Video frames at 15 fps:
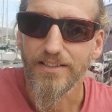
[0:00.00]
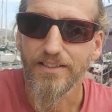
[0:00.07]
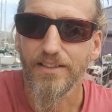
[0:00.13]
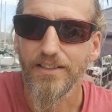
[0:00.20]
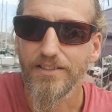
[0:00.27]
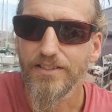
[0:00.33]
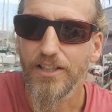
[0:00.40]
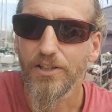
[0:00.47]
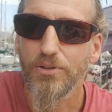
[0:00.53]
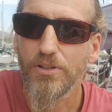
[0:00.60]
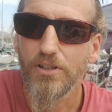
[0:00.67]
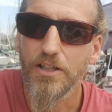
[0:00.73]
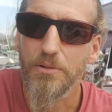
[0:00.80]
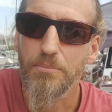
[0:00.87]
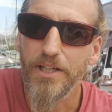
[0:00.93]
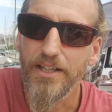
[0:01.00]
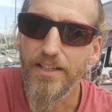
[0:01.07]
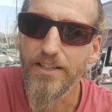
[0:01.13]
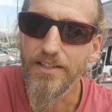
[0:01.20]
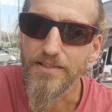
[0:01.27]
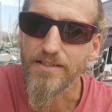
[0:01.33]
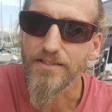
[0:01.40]
uh, San Jorge
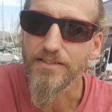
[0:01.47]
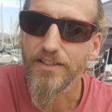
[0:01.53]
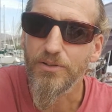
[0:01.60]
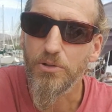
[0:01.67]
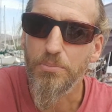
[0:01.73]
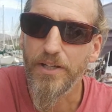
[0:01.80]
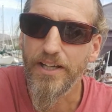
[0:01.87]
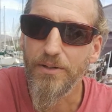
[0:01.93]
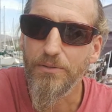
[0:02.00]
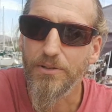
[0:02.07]
Bay, Zero Bay,